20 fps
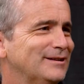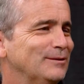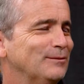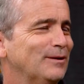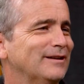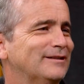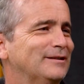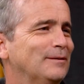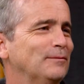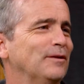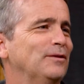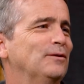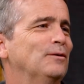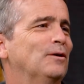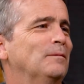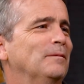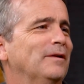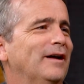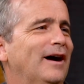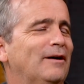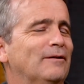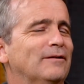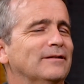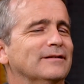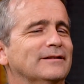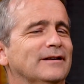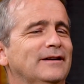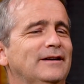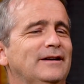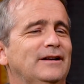She wanted something with normal
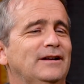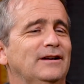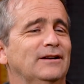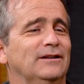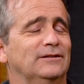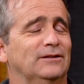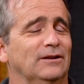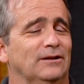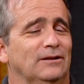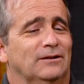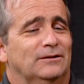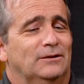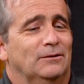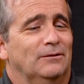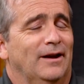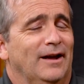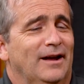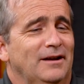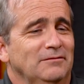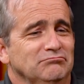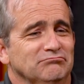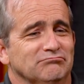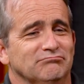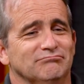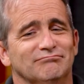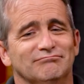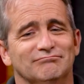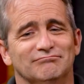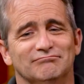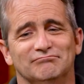hours. So I looked around,
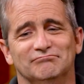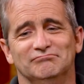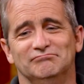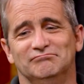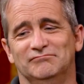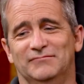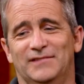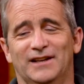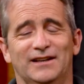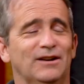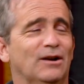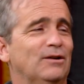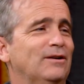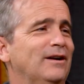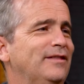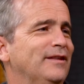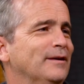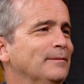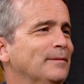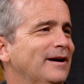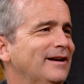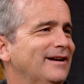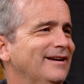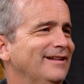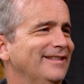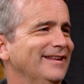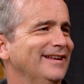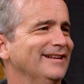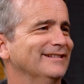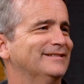didn't know anything about
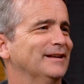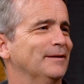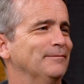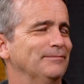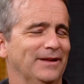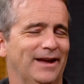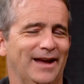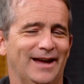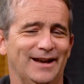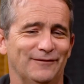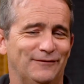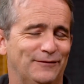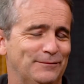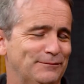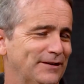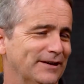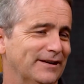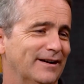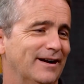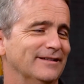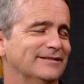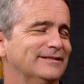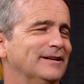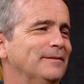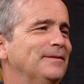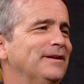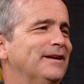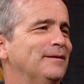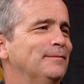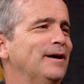anything except I had to figure out
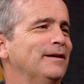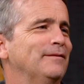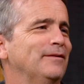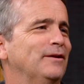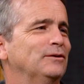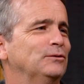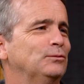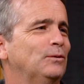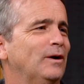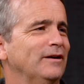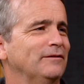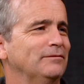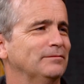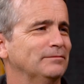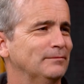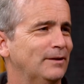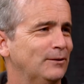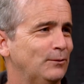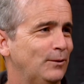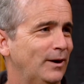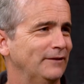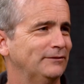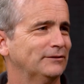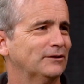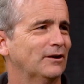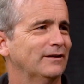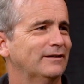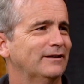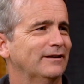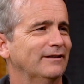something that met my wife's
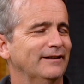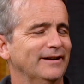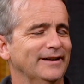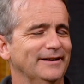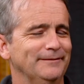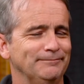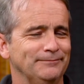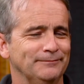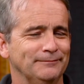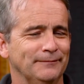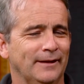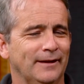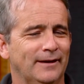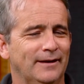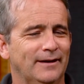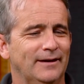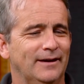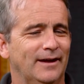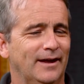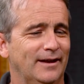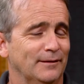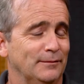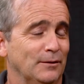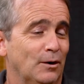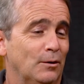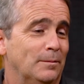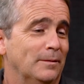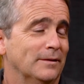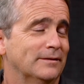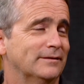criteria, and I opened a